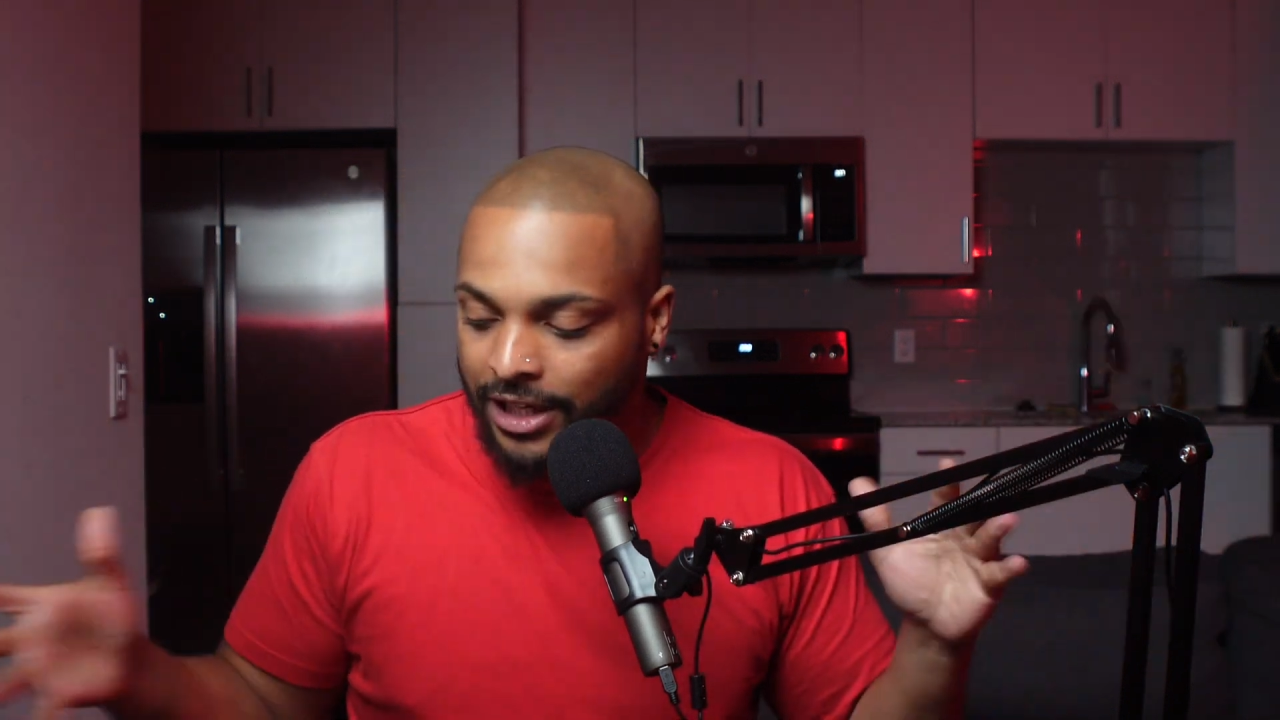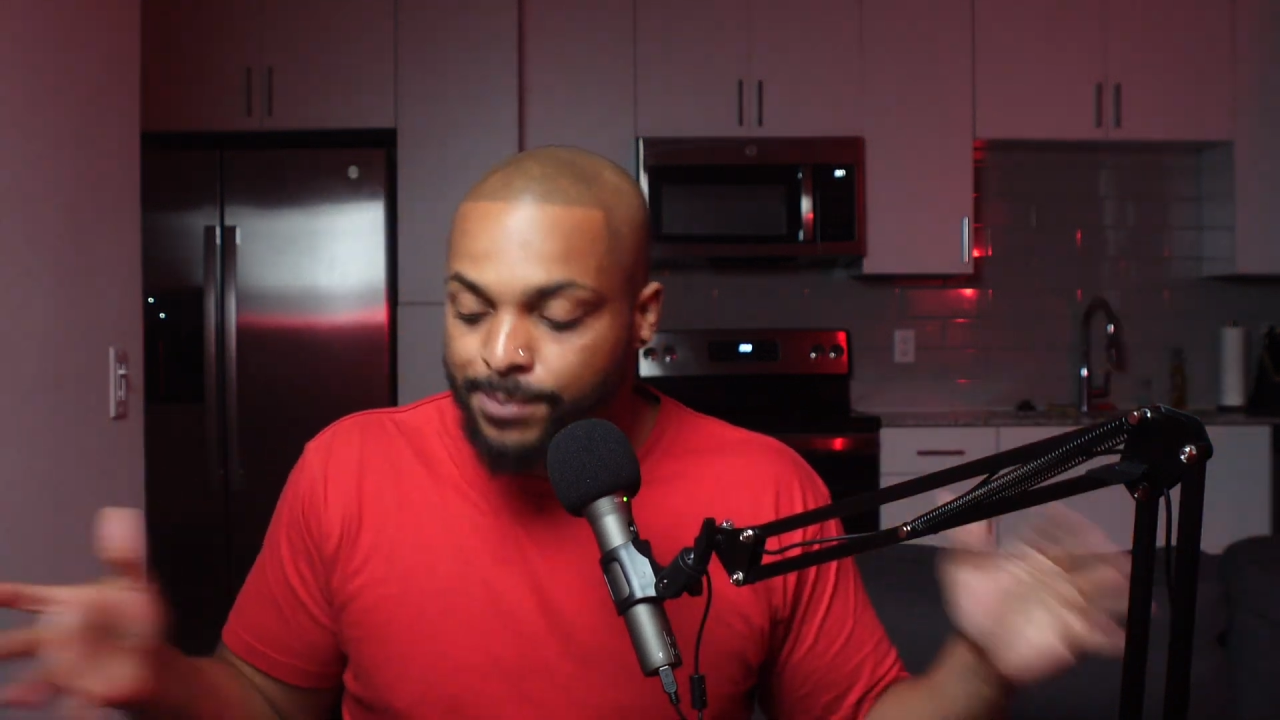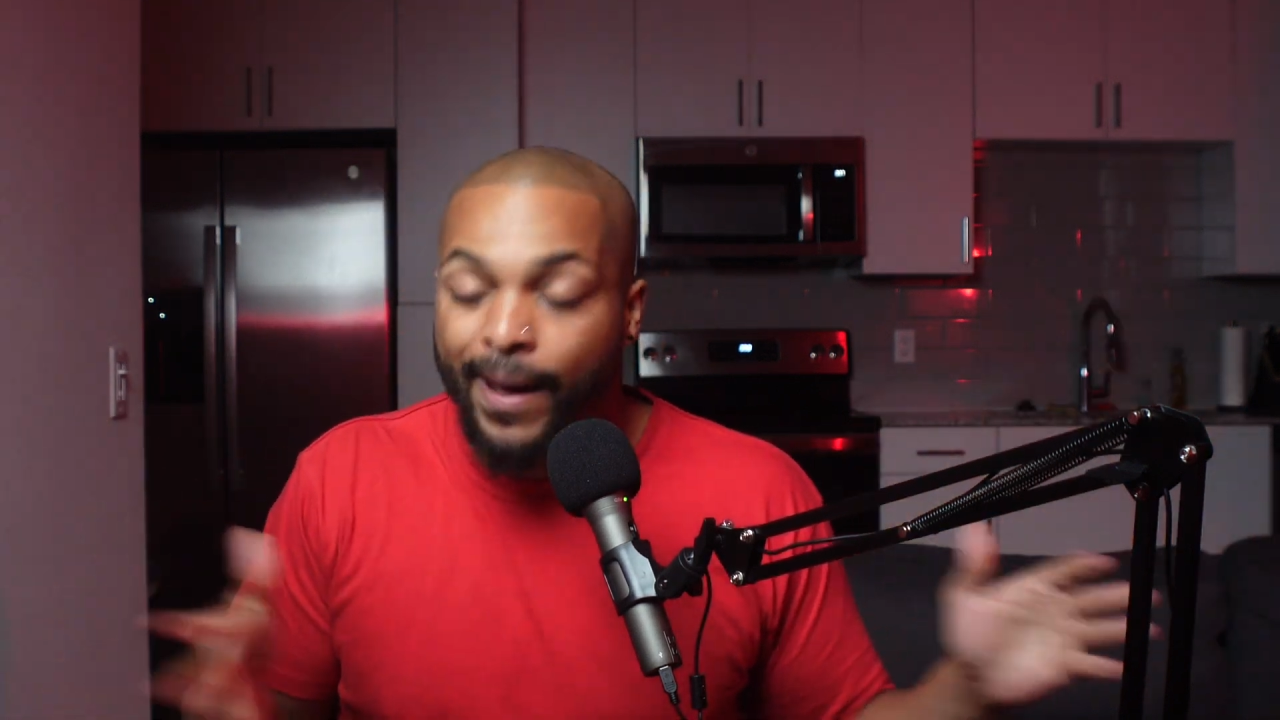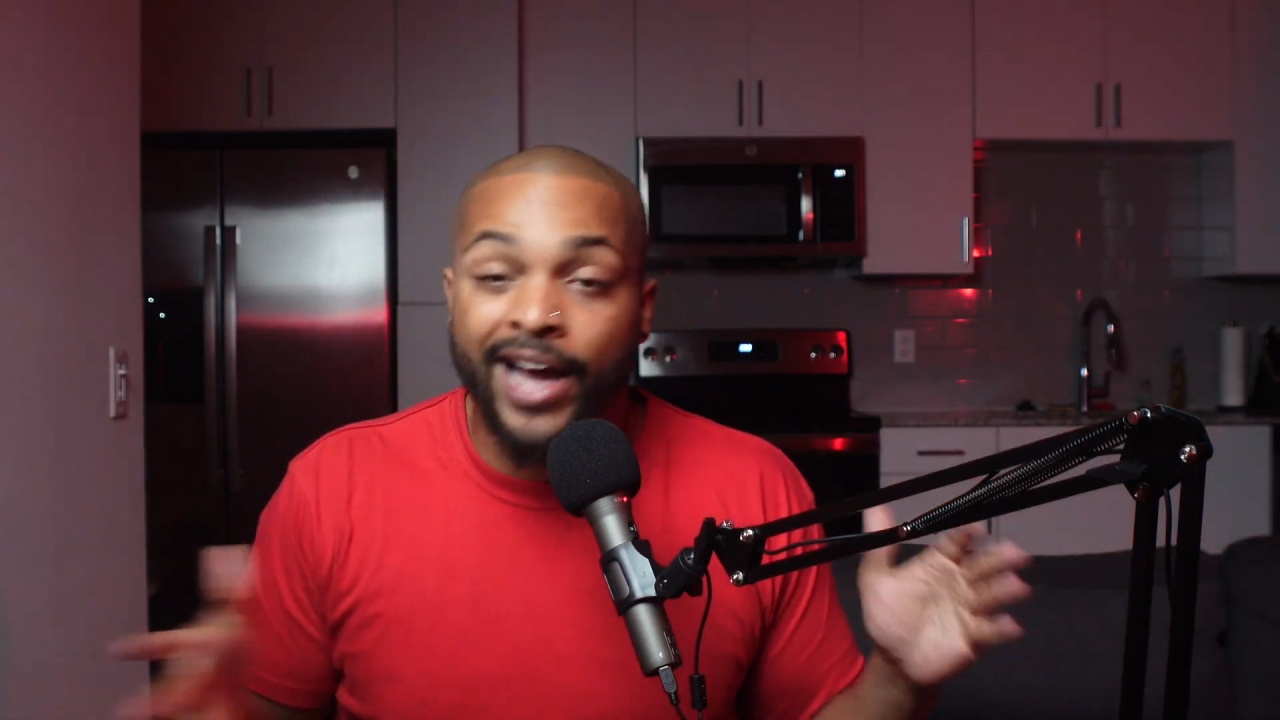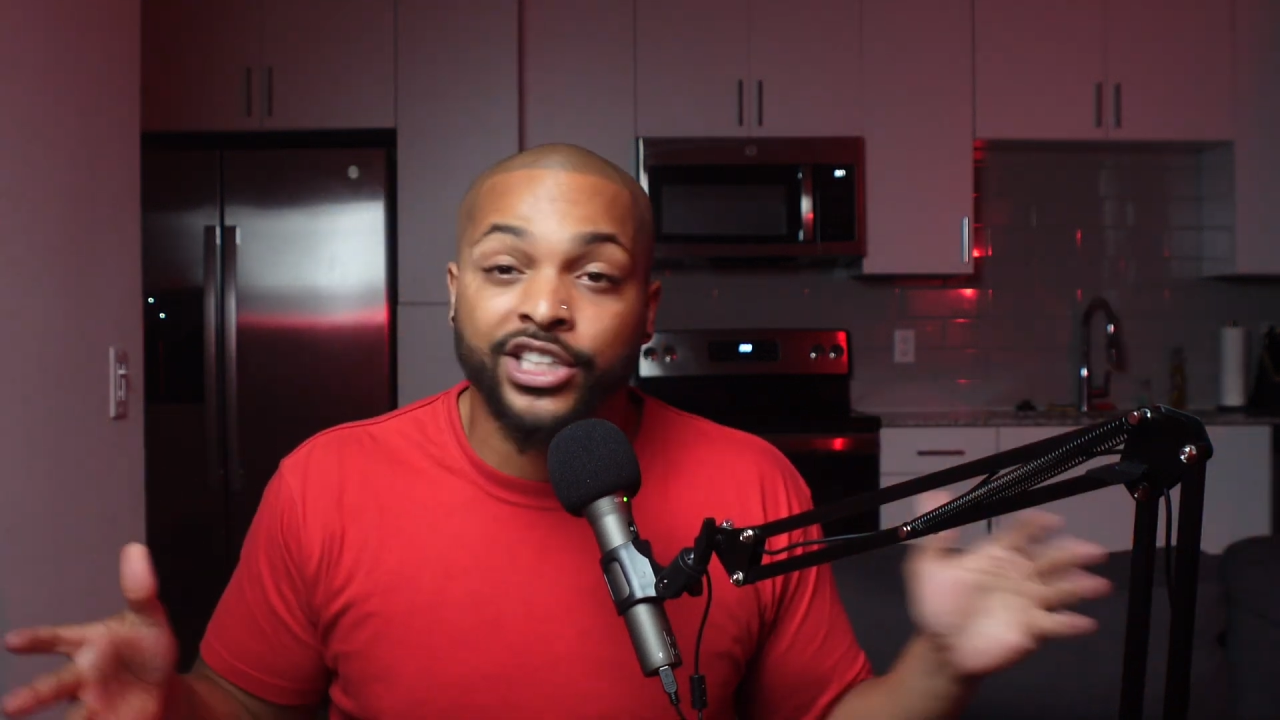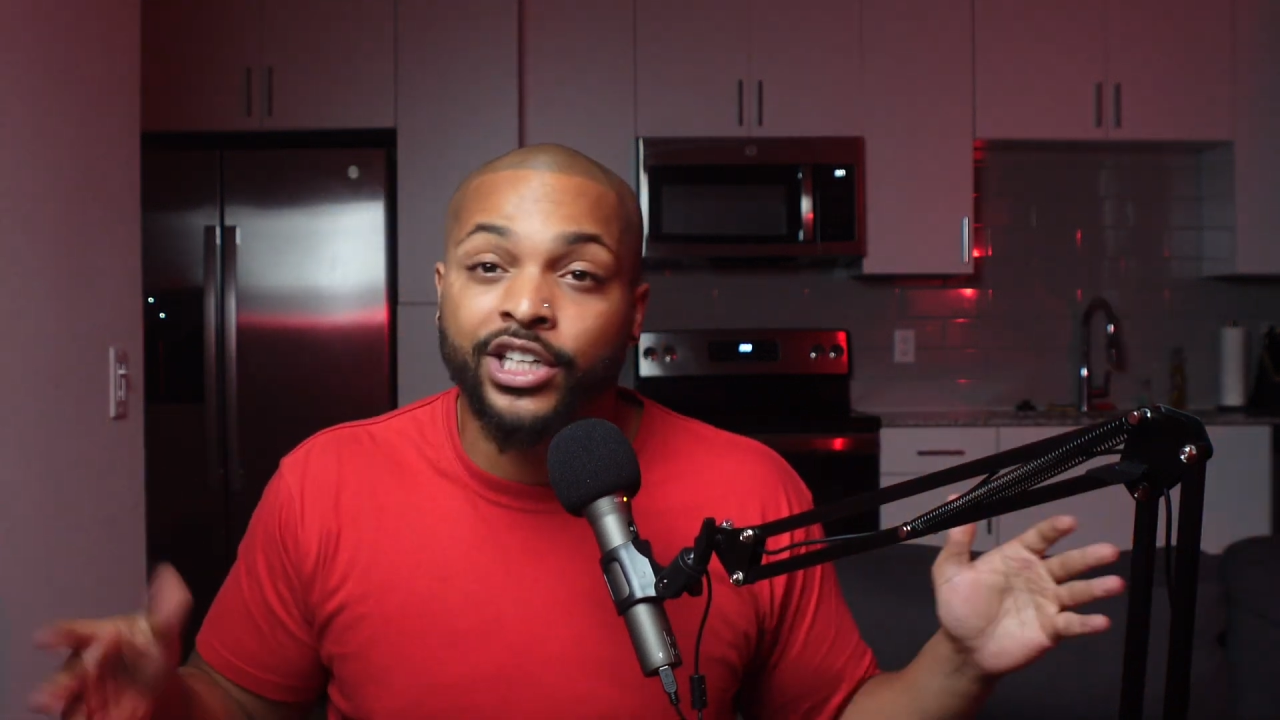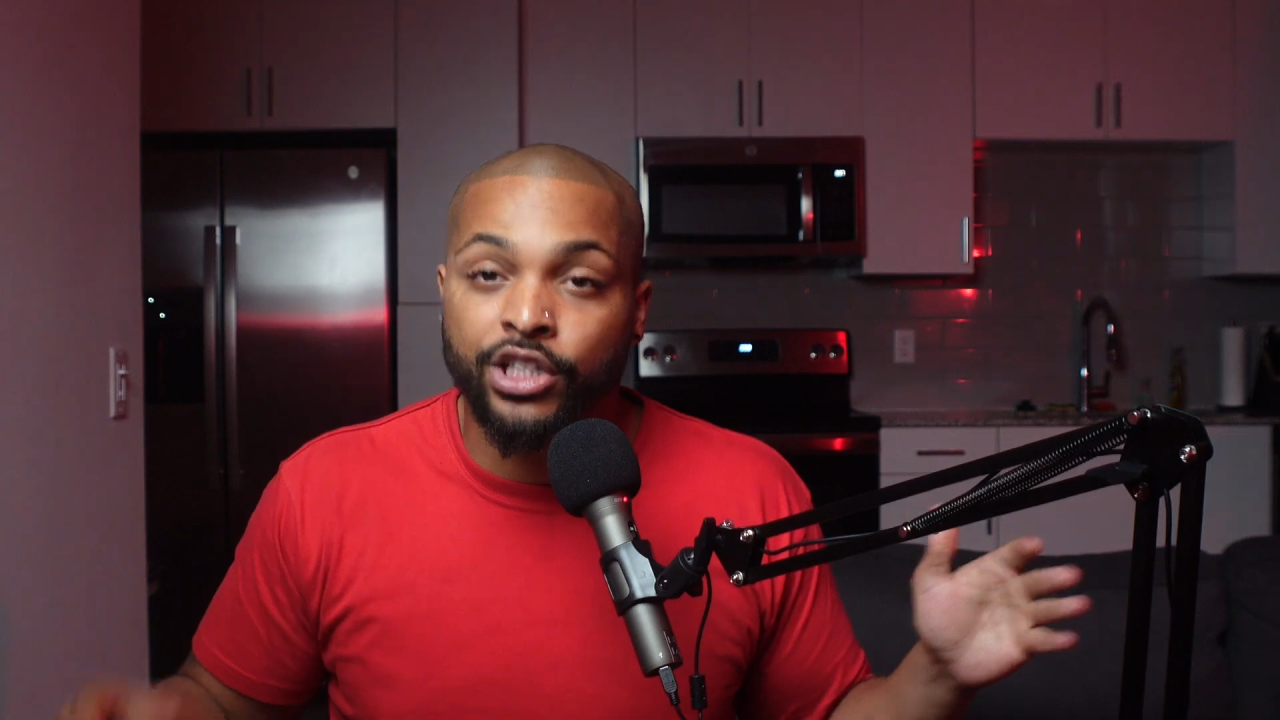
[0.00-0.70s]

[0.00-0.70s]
this past year,